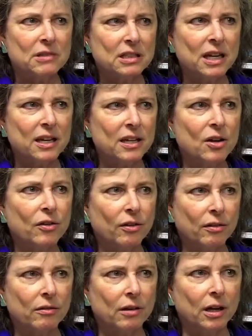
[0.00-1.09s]
say
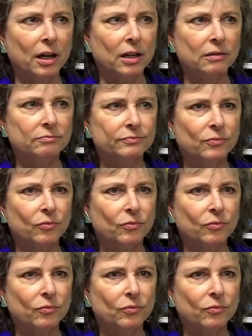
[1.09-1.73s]
uh,